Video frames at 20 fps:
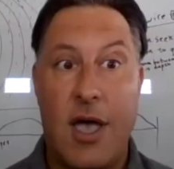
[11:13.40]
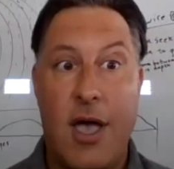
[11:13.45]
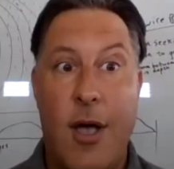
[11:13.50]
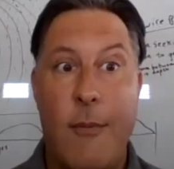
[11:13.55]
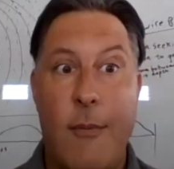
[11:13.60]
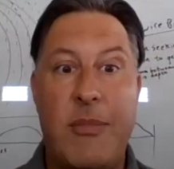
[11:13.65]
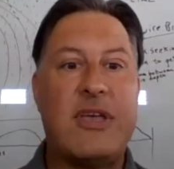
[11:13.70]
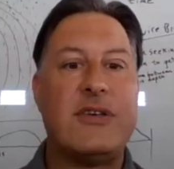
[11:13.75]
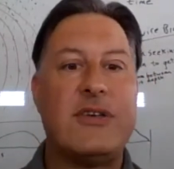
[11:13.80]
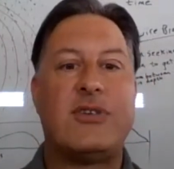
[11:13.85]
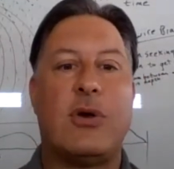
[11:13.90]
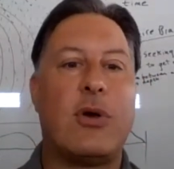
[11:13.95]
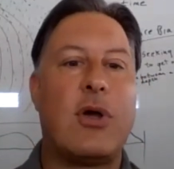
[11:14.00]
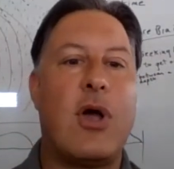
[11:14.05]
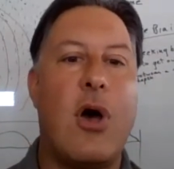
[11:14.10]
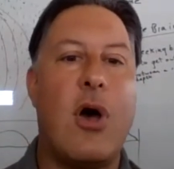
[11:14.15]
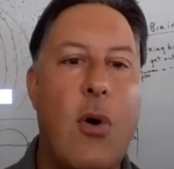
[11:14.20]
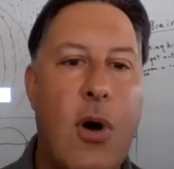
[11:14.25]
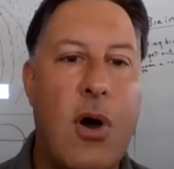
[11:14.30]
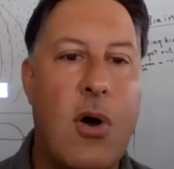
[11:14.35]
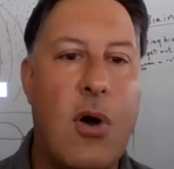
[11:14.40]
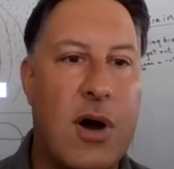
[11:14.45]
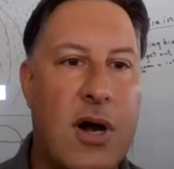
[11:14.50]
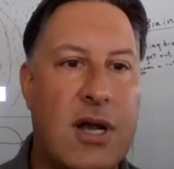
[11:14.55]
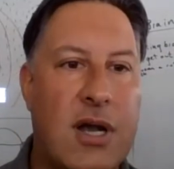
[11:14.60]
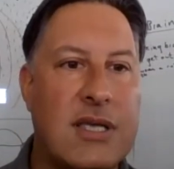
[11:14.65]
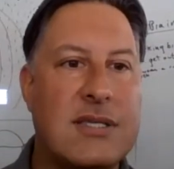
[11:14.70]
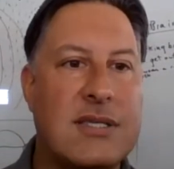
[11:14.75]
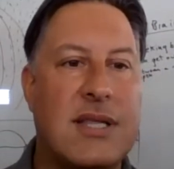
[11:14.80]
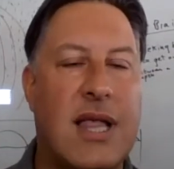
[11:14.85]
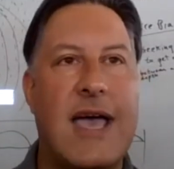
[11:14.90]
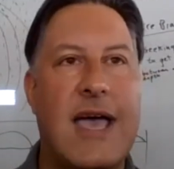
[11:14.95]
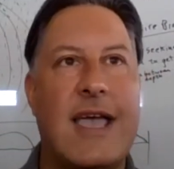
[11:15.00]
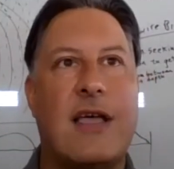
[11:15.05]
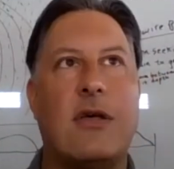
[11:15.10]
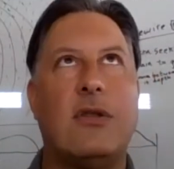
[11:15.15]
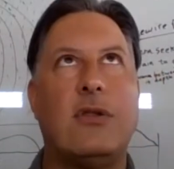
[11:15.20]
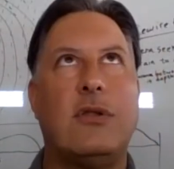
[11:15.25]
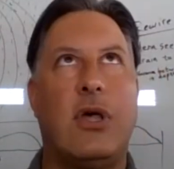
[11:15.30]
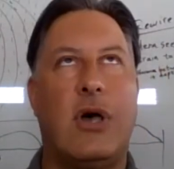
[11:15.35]
because her cohort is
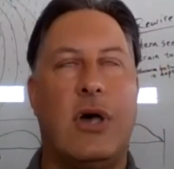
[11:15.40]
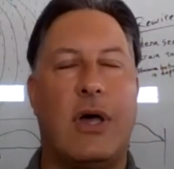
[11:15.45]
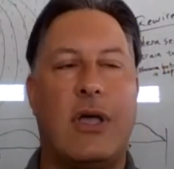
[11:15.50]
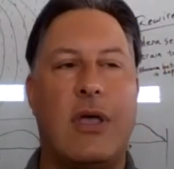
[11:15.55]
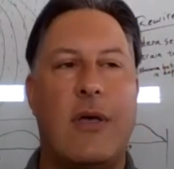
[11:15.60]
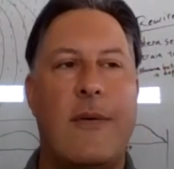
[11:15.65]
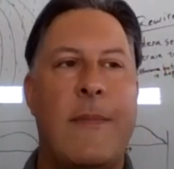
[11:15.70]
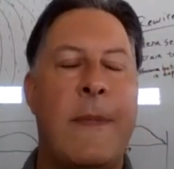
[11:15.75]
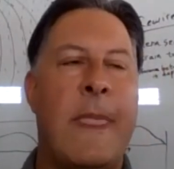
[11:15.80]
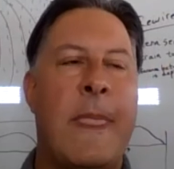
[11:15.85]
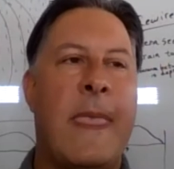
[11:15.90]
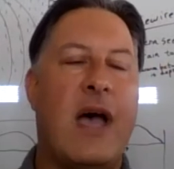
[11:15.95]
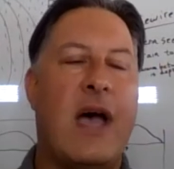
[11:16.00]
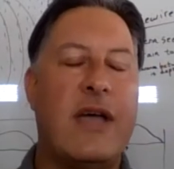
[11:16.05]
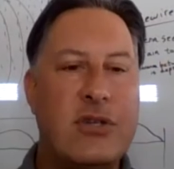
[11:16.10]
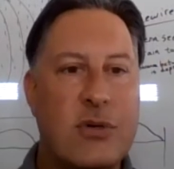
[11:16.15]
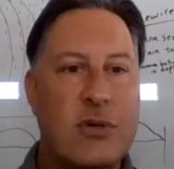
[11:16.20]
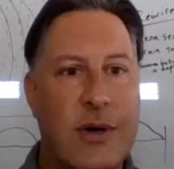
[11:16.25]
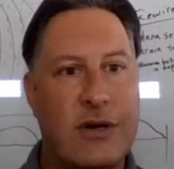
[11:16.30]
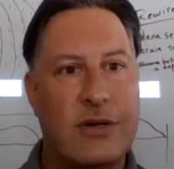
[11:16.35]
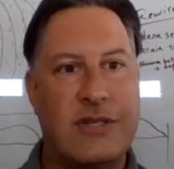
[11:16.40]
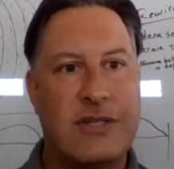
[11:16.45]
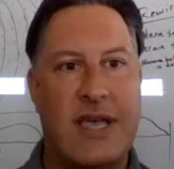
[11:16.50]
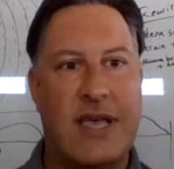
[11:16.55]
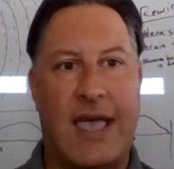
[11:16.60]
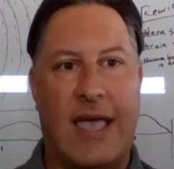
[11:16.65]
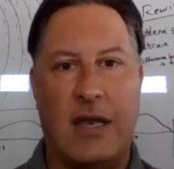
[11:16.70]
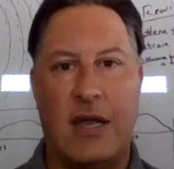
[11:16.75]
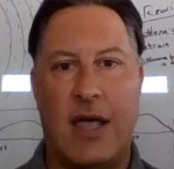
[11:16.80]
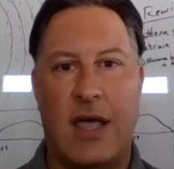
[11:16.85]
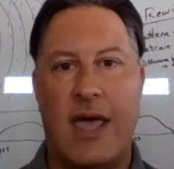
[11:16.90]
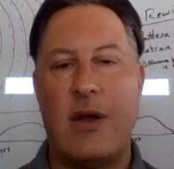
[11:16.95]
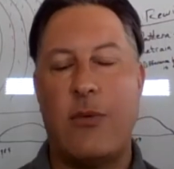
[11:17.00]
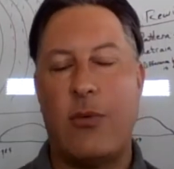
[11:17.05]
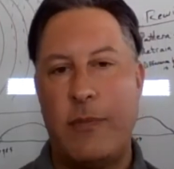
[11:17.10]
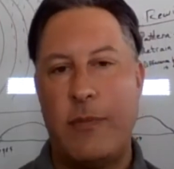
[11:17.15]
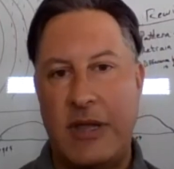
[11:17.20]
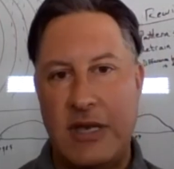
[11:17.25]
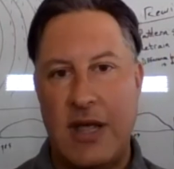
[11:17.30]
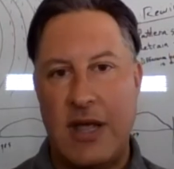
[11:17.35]
like, look, I do entertain, and it
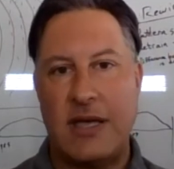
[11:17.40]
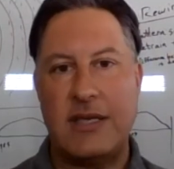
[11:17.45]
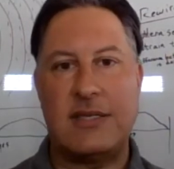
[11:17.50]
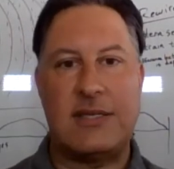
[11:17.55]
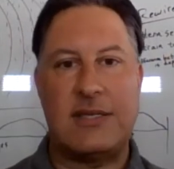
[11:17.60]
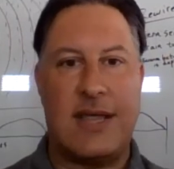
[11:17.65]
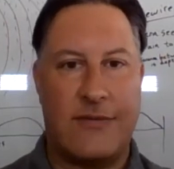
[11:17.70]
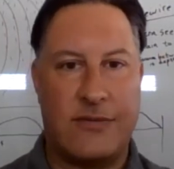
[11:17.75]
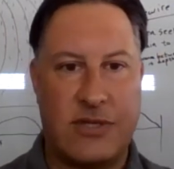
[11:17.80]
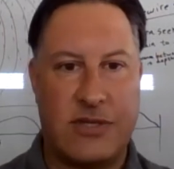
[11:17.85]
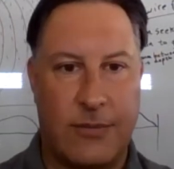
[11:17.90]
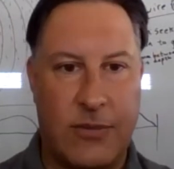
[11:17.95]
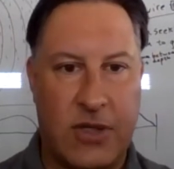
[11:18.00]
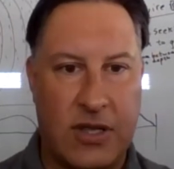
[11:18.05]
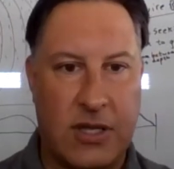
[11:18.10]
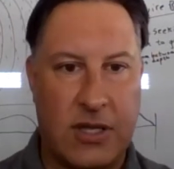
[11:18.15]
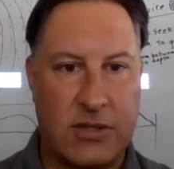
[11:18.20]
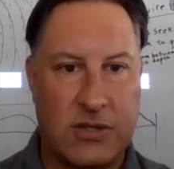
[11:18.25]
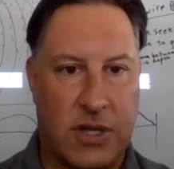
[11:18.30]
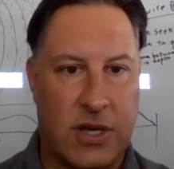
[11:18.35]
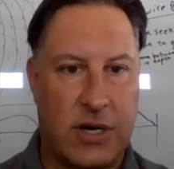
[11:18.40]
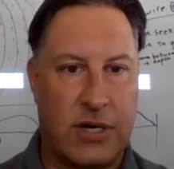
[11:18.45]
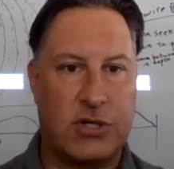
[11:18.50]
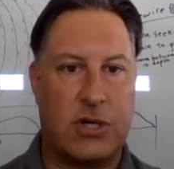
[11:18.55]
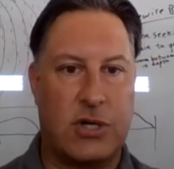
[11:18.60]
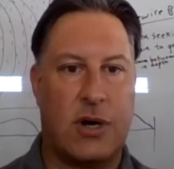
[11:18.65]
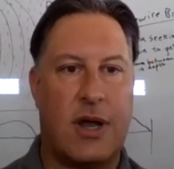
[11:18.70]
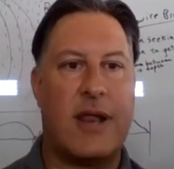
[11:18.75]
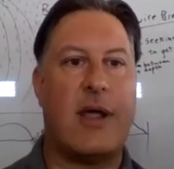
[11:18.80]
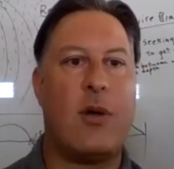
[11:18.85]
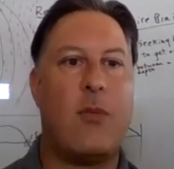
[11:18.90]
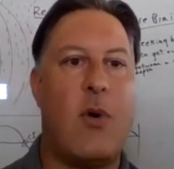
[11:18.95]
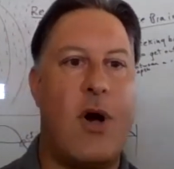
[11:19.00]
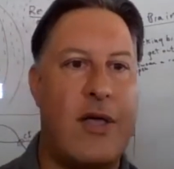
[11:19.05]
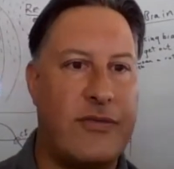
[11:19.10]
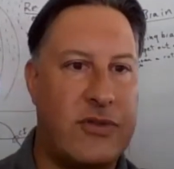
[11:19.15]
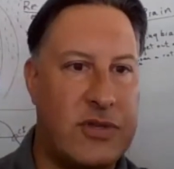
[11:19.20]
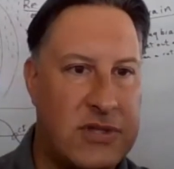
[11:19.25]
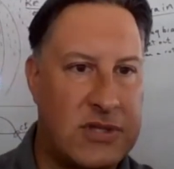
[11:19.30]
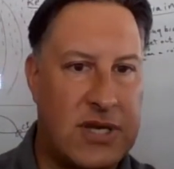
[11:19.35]
would be nice to have something that's larger, and I
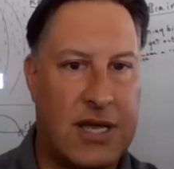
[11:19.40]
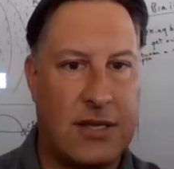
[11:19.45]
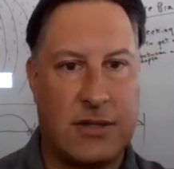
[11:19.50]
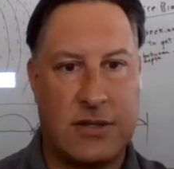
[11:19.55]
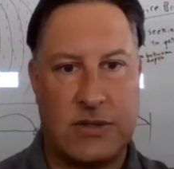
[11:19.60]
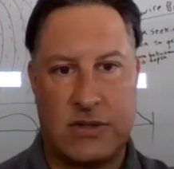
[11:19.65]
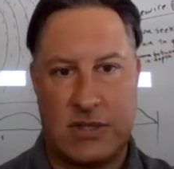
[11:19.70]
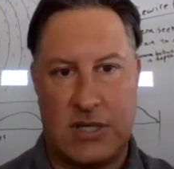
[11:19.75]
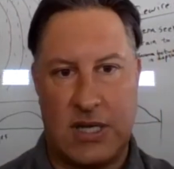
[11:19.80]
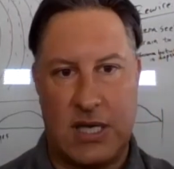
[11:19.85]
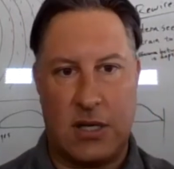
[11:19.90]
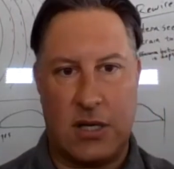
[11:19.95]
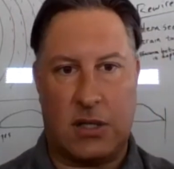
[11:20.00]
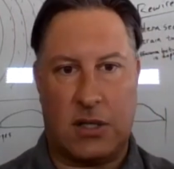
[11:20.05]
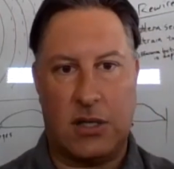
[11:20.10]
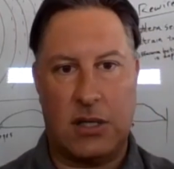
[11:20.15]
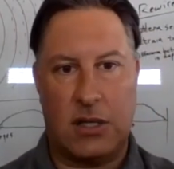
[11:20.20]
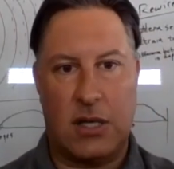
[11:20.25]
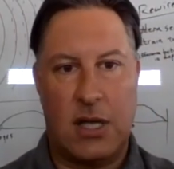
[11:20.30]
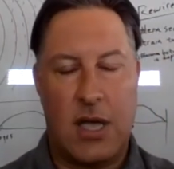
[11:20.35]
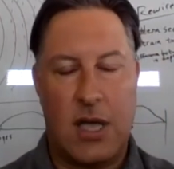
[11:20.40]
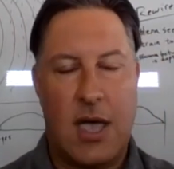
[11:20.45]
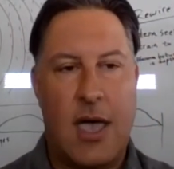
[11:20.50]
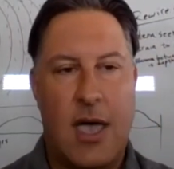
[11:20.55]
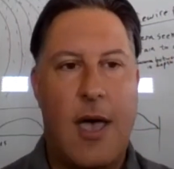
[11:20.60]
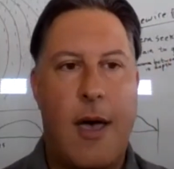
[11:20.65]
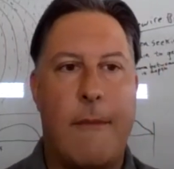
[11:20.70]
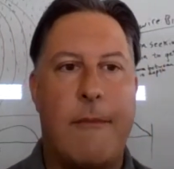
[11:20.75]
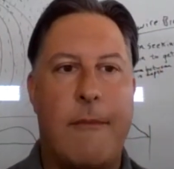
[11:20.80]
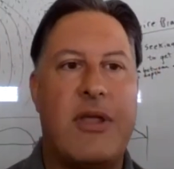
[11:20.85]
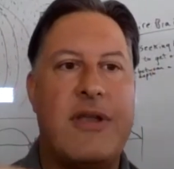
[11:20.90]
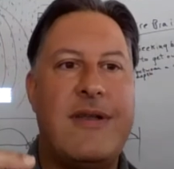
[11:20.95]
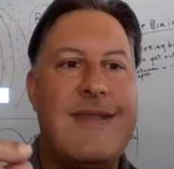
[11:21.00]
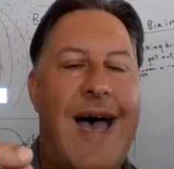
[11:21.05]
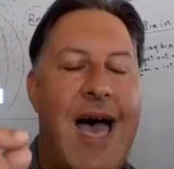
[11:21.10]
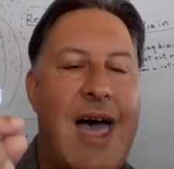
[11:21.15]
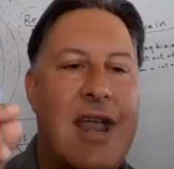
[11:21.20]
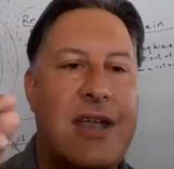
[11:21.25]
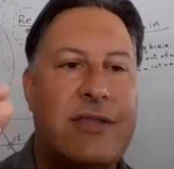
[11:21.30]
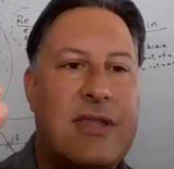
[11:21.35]
want the stainless steel, but
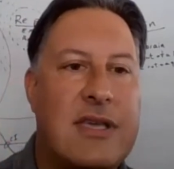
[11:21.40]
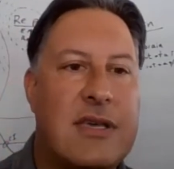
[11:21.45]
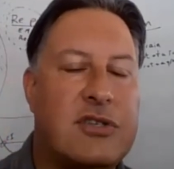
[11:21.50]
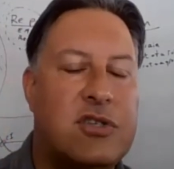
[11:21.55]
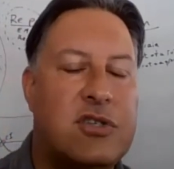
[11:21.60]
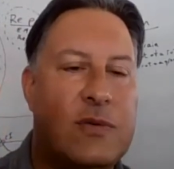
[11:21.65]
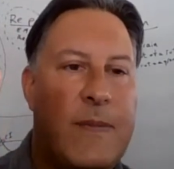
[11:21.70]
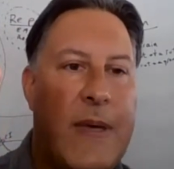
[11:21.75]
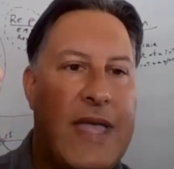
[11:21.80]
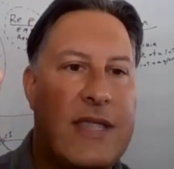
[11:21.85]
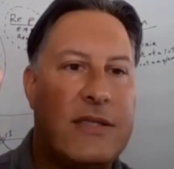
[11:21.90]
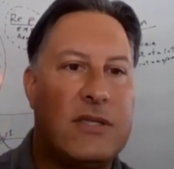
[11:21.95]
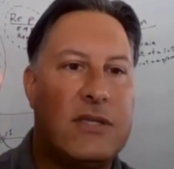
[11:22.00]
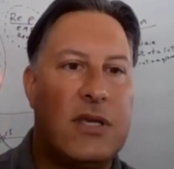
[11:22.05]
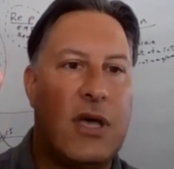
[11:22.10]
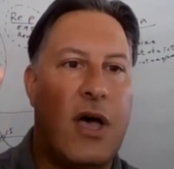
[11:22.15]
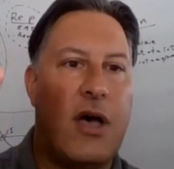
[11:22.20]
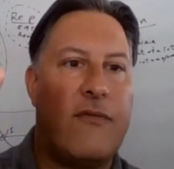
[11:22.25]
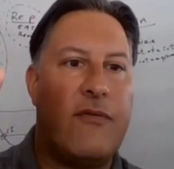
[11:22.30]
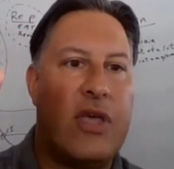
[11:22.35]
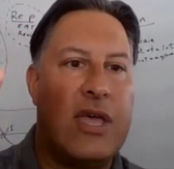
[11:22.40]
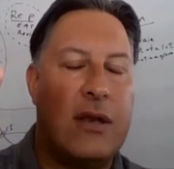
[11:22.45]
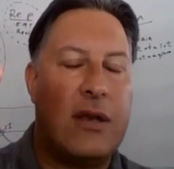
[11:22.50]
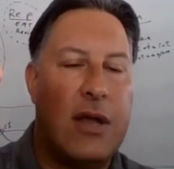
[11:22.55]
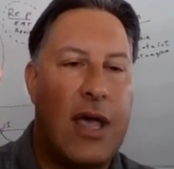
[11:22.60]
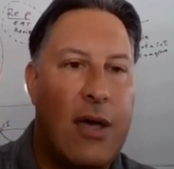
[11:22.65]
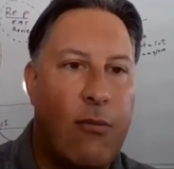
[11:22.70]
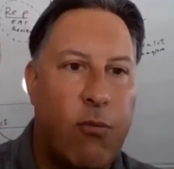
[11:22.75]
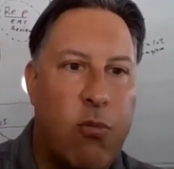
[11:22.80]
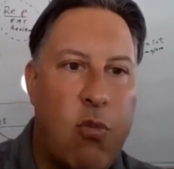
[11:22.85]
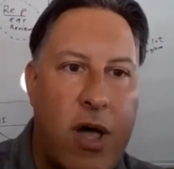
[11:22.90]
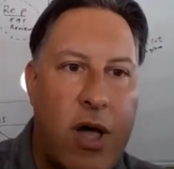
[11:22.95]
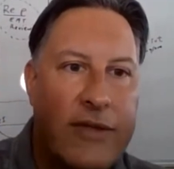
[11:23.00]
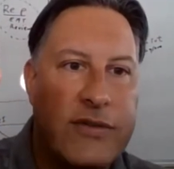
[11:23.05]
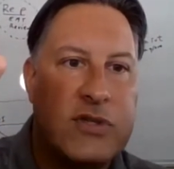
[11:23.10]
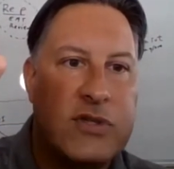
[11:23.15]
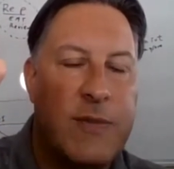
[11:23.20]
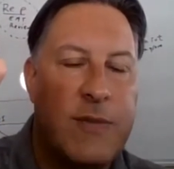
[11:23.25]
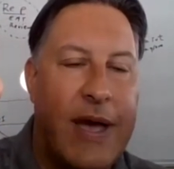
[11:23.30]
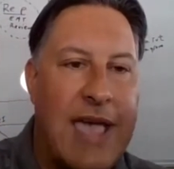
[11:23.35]
not at the expense of it
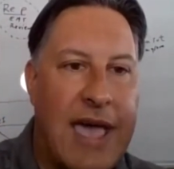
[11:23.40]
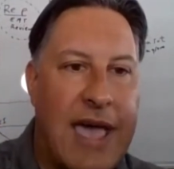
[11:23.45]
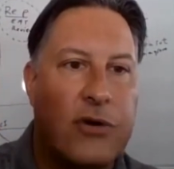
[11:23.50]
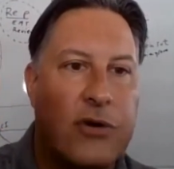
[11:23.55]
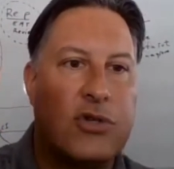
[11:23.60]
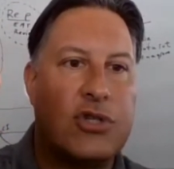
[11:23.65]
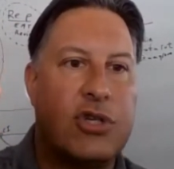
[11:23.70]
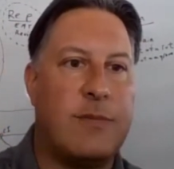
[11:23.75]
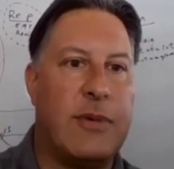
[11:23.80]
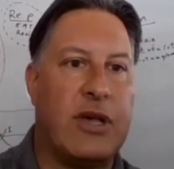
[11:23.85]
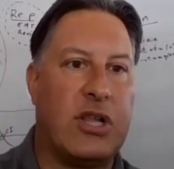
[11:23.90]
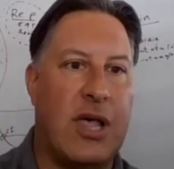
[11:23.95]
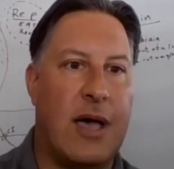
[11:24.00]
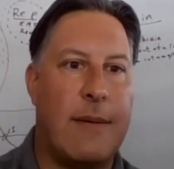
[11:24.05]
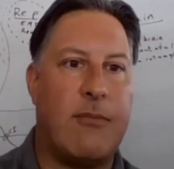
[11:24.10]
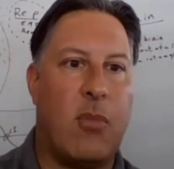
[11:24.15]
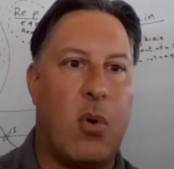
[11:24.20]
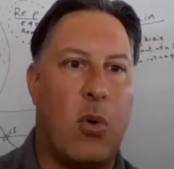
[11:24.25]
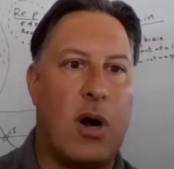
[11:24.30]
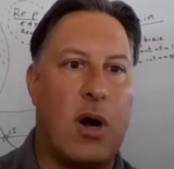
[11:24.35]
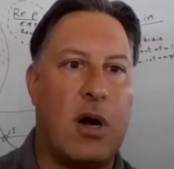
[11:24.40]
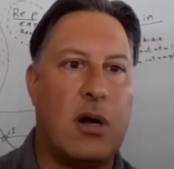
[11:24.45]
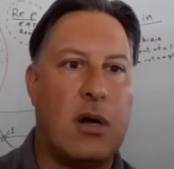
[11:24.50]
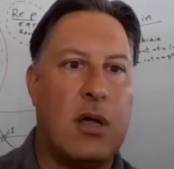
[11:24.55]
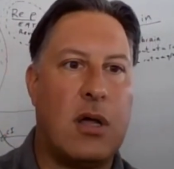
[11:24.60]
runs my energy bill up more.